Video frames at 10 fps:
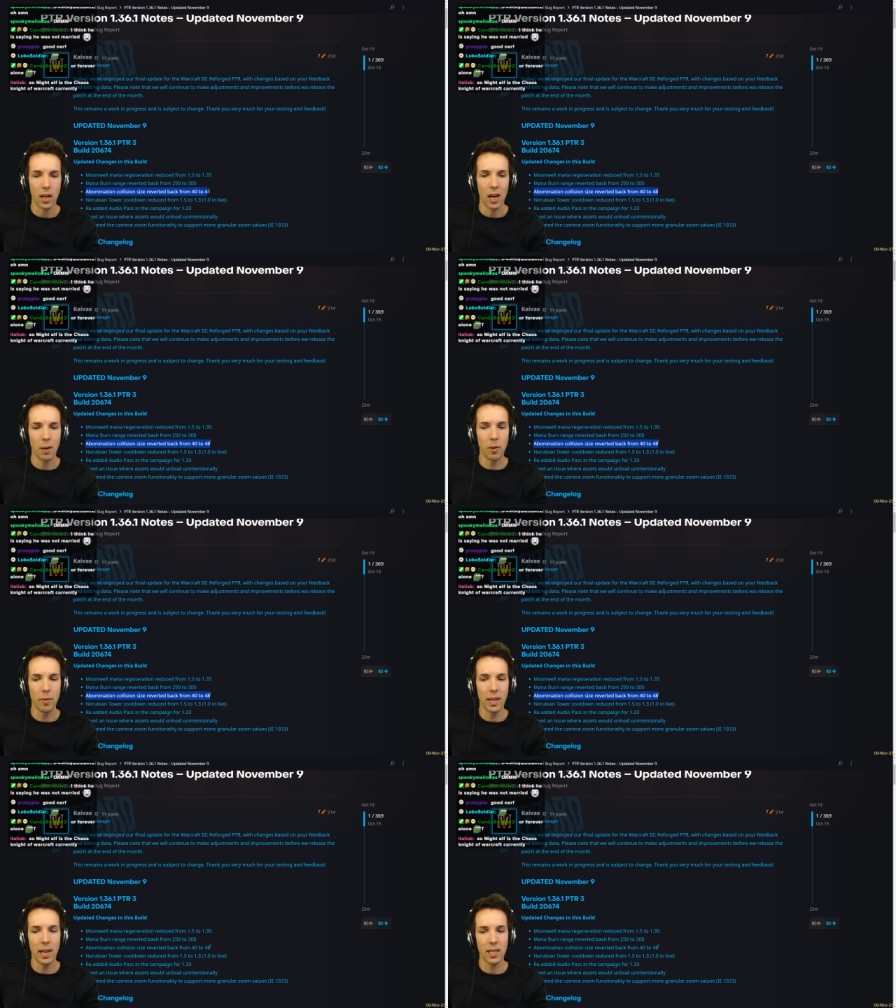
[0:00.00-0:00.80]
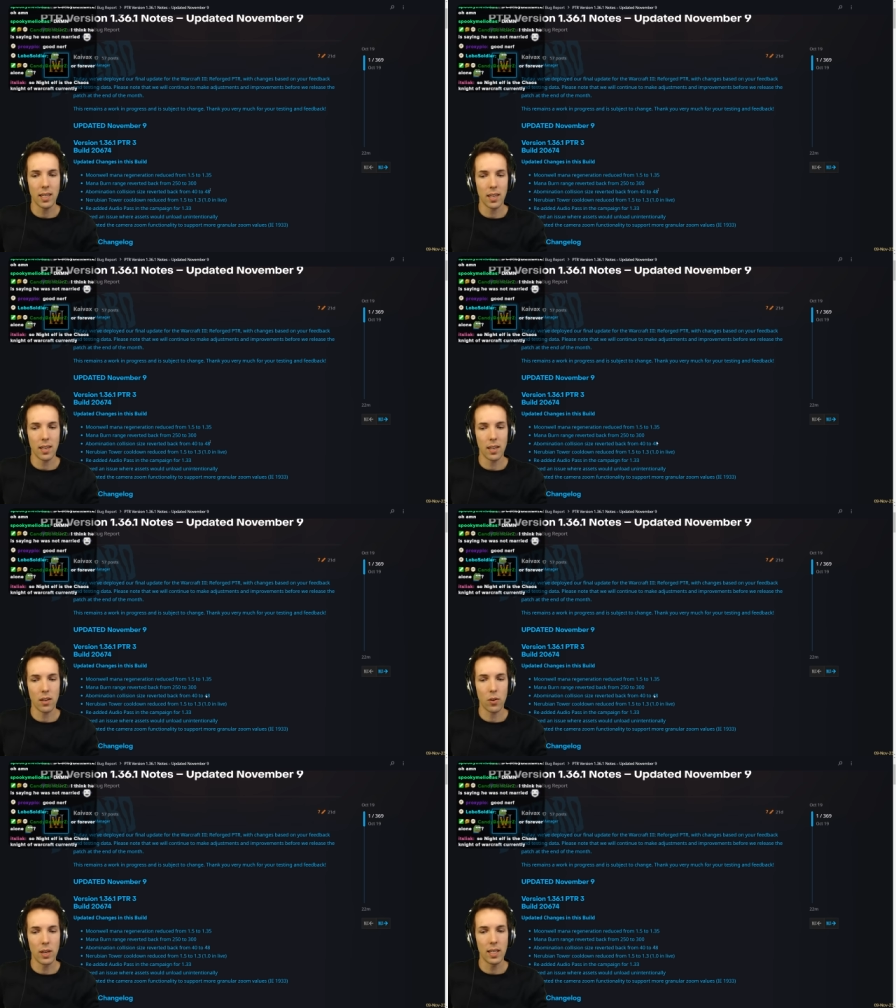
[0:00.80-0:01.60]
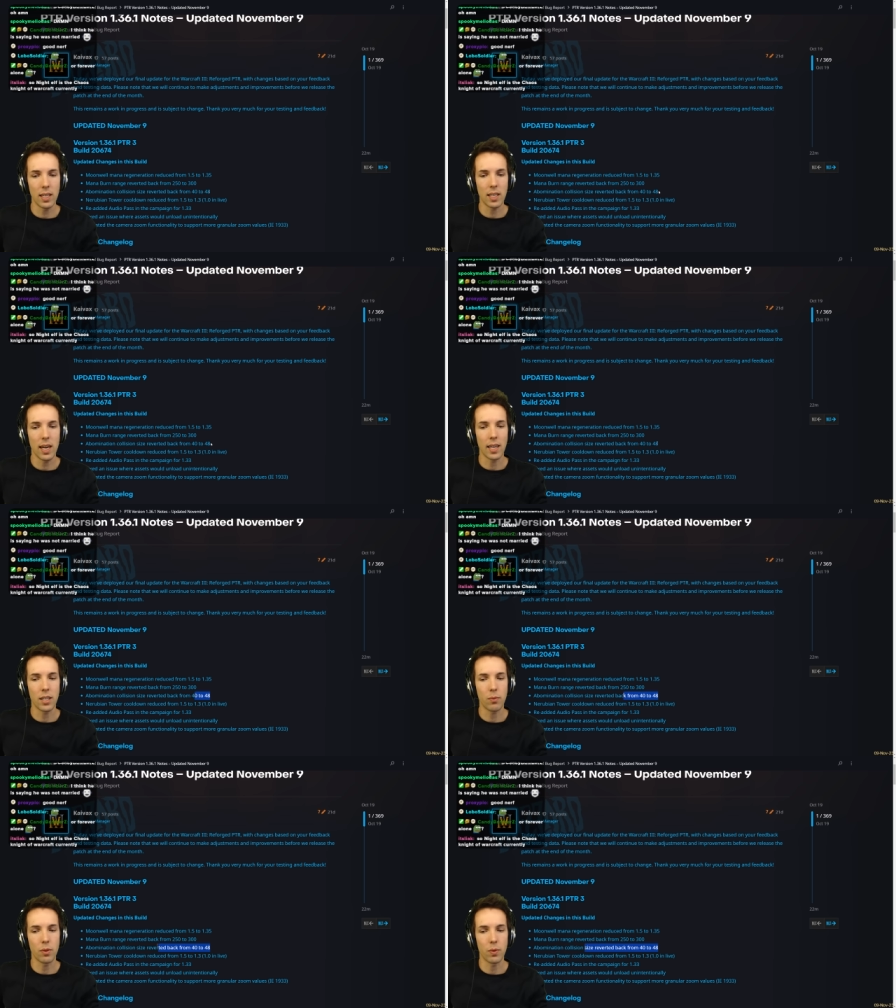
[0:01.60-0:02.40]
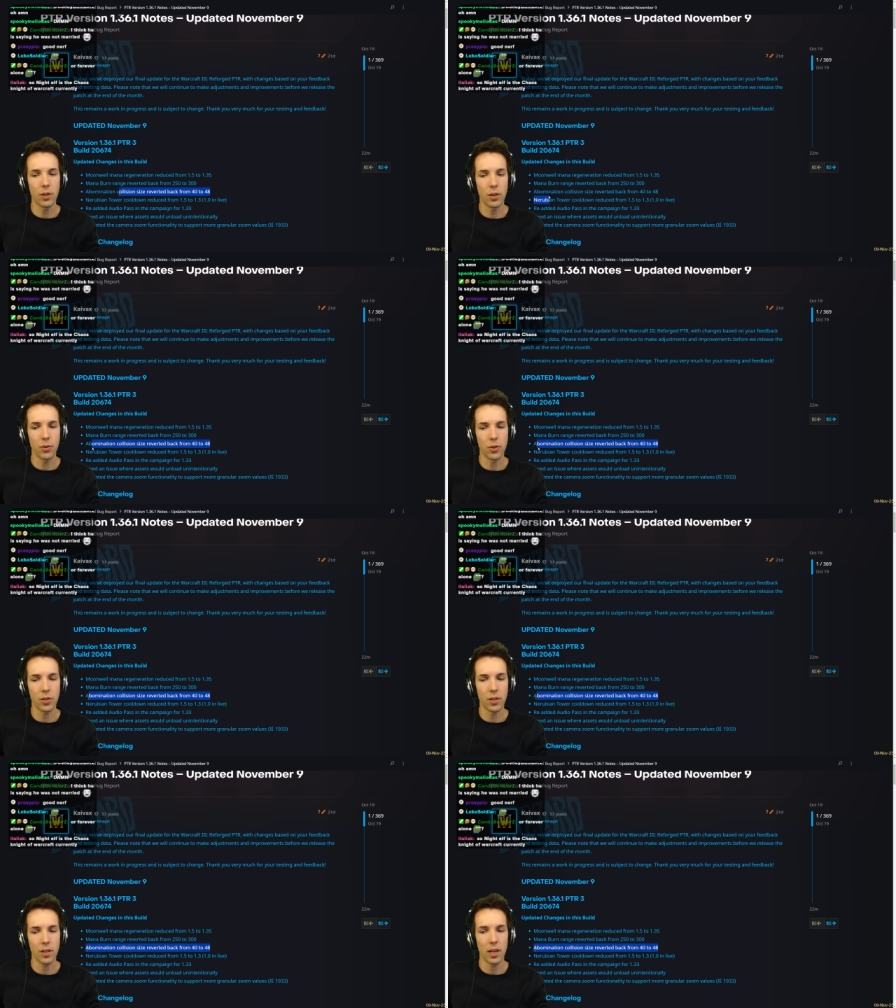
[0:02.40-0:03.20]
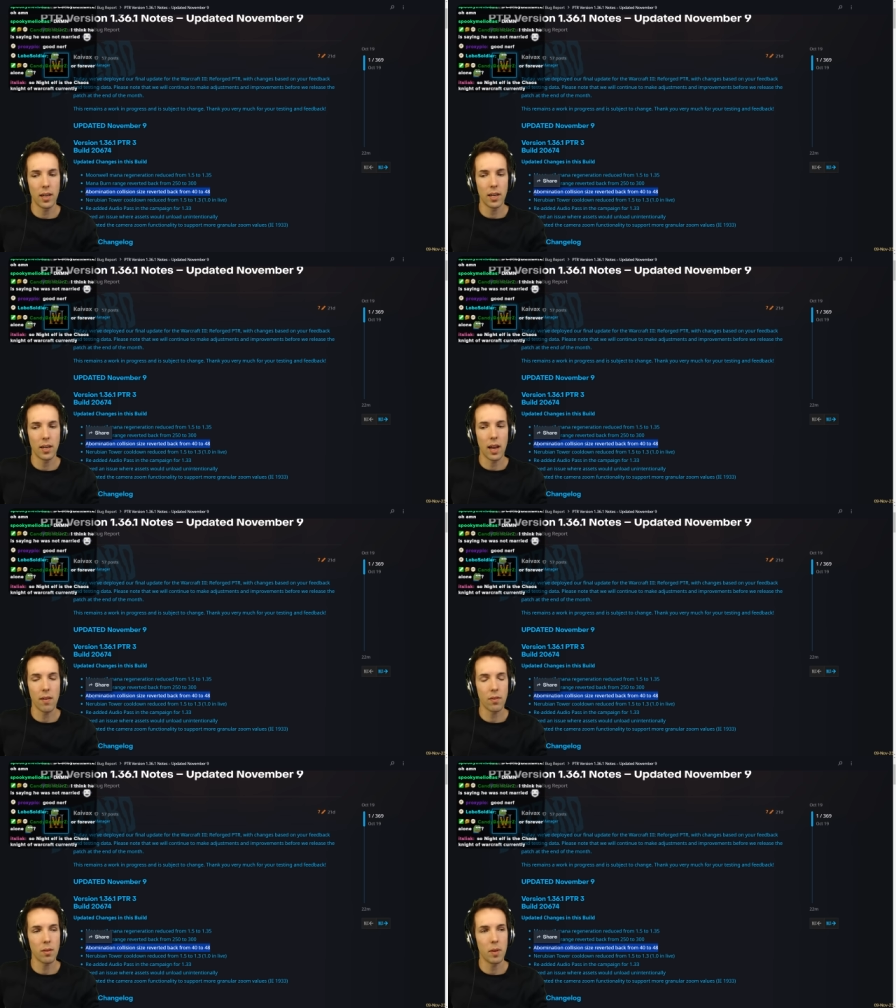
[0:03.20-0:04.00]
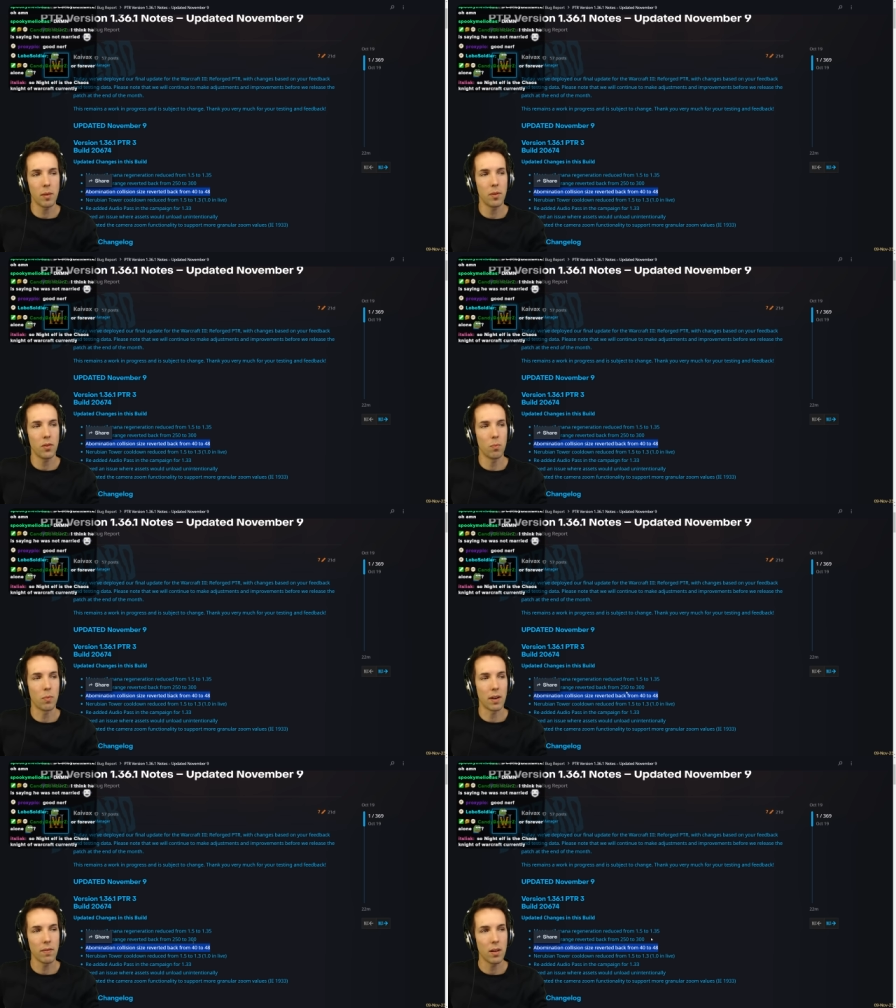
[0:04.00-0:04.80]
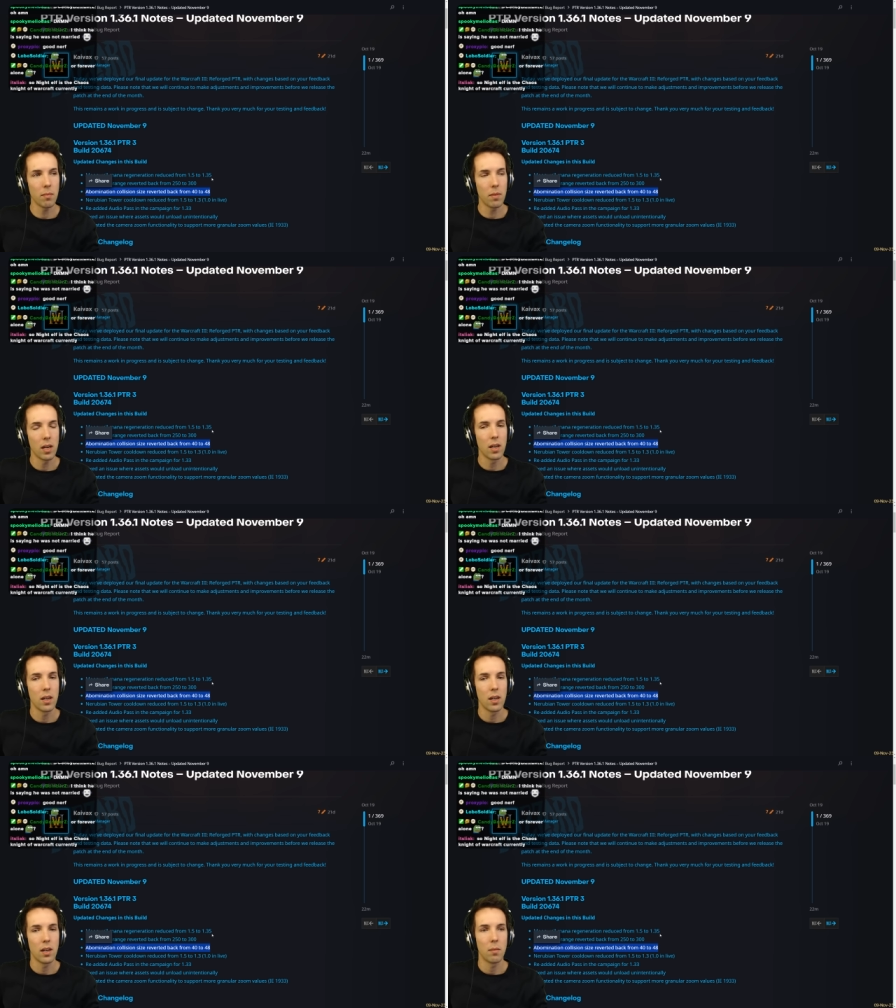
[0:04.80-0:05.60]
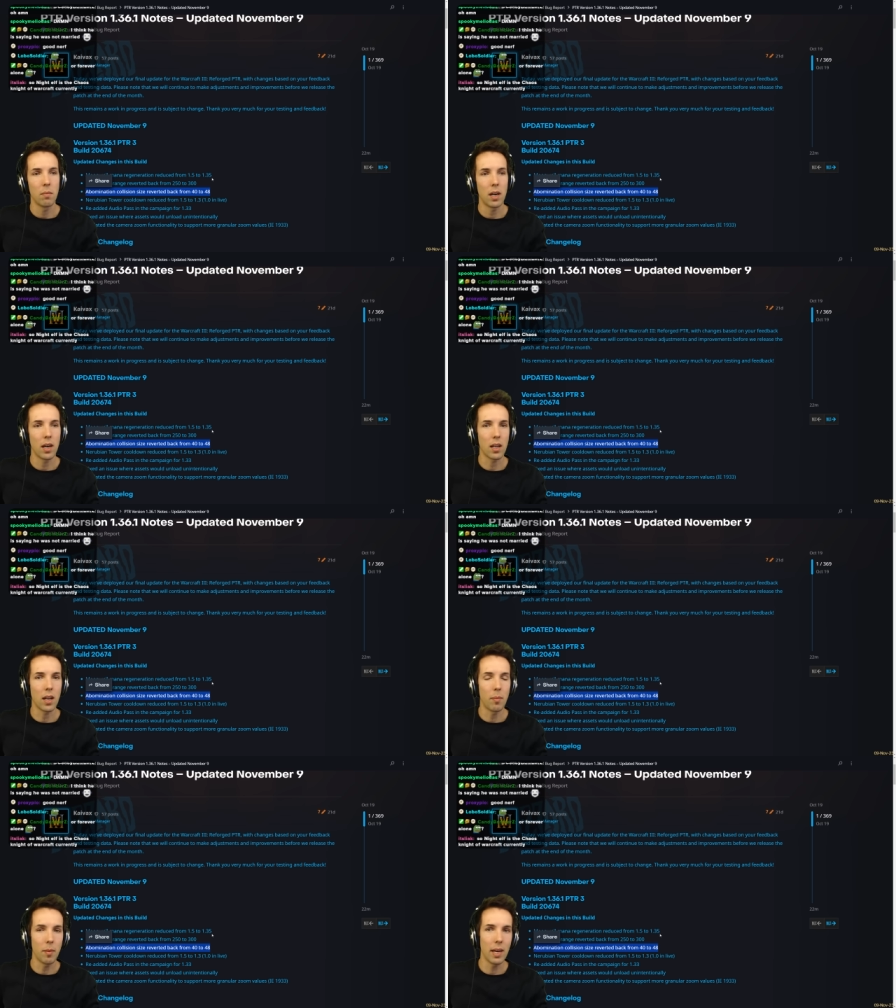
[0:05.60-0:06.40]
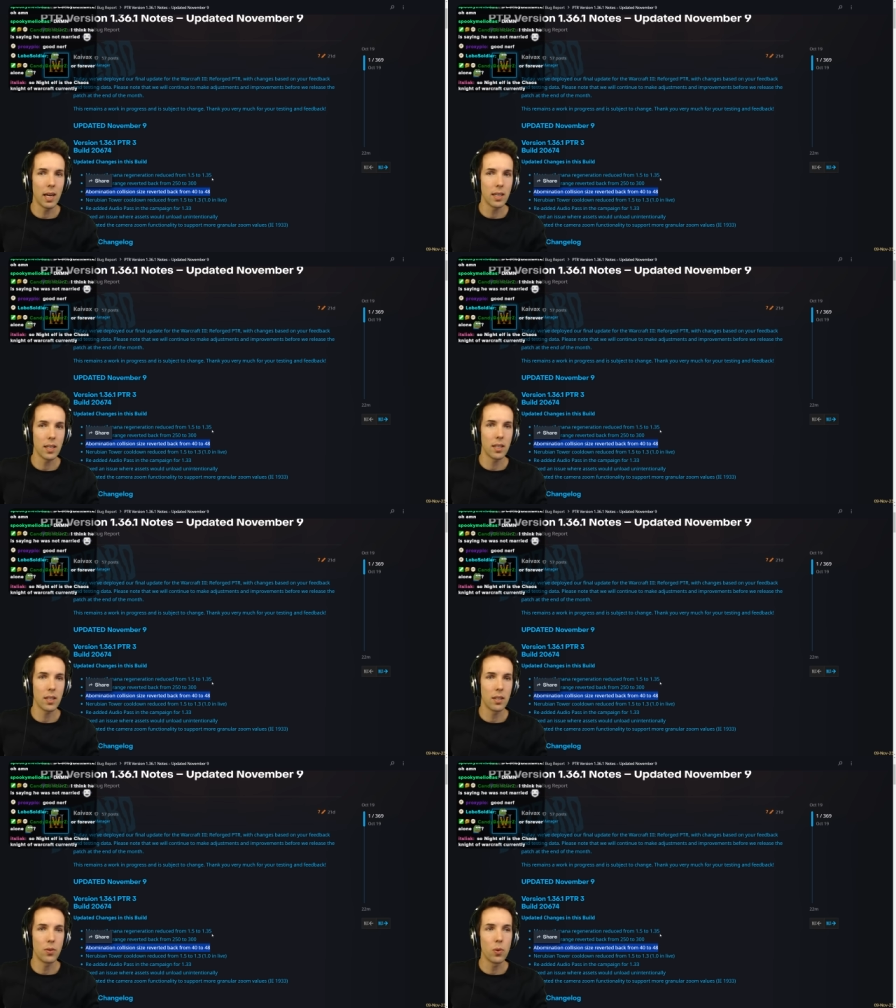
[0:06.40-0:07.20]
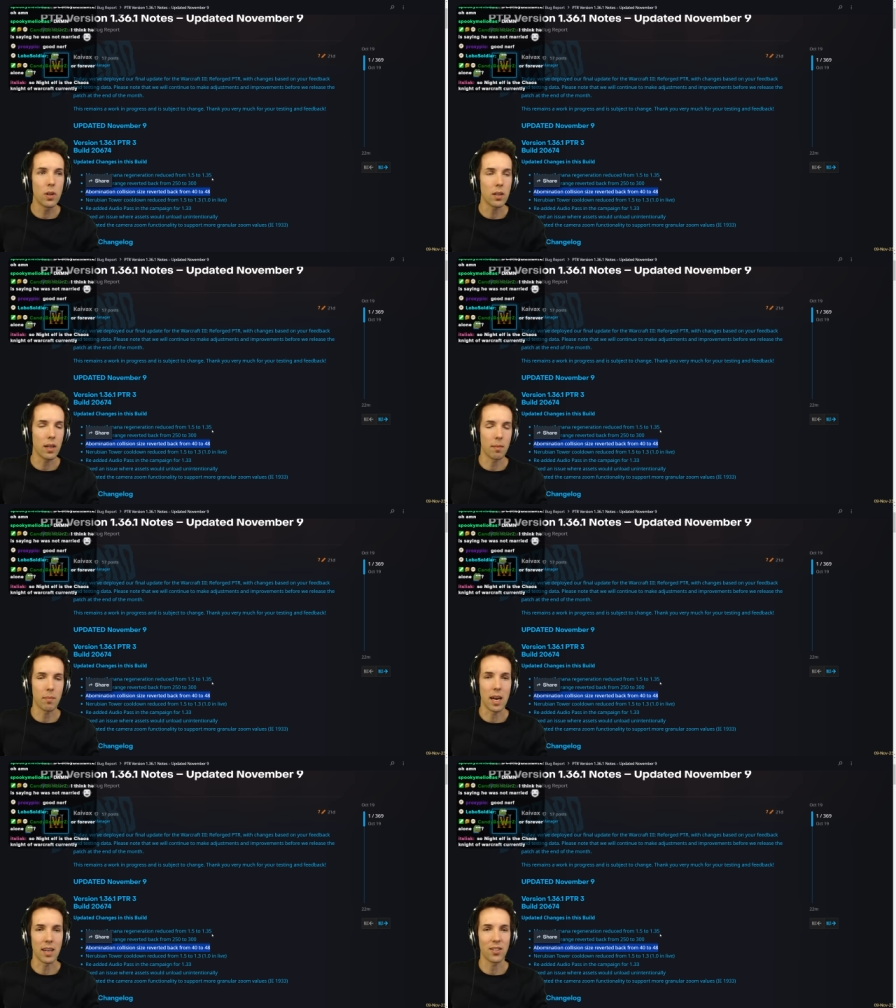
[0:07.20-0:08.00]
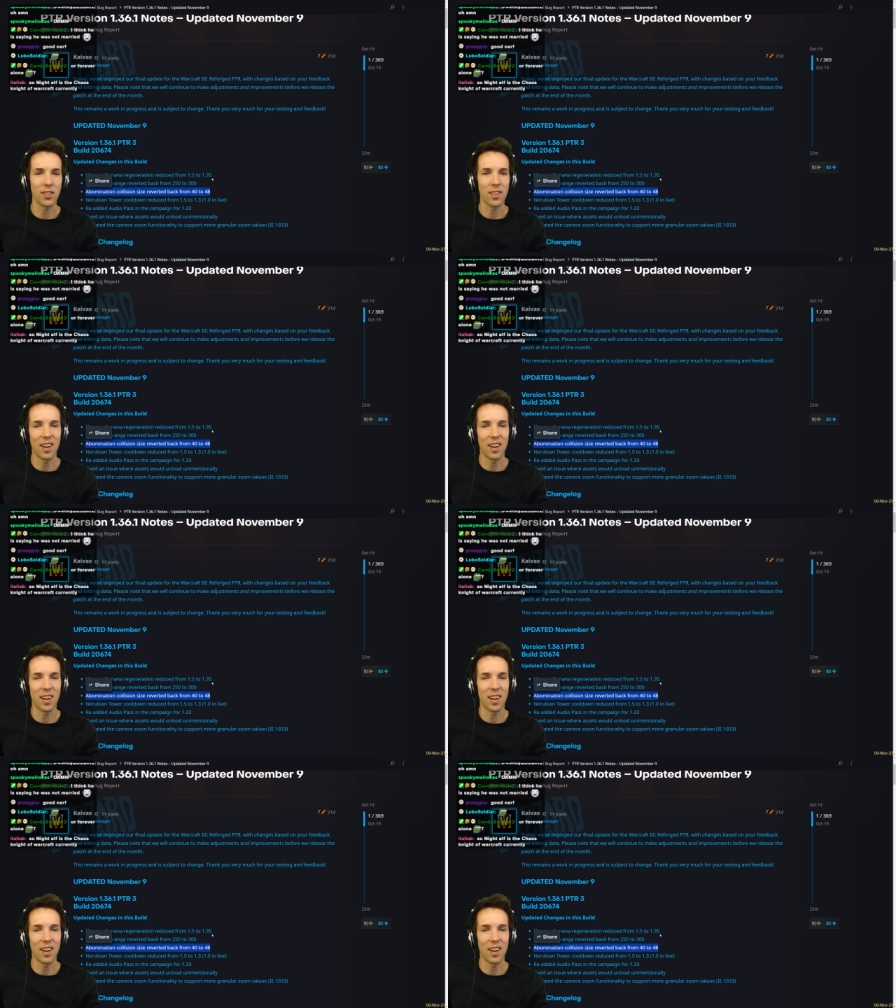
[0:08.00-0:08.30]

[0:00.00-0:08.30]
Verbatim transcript: Abomination collision size was reduced in an effort maybe to buff them but abominations do not get masked.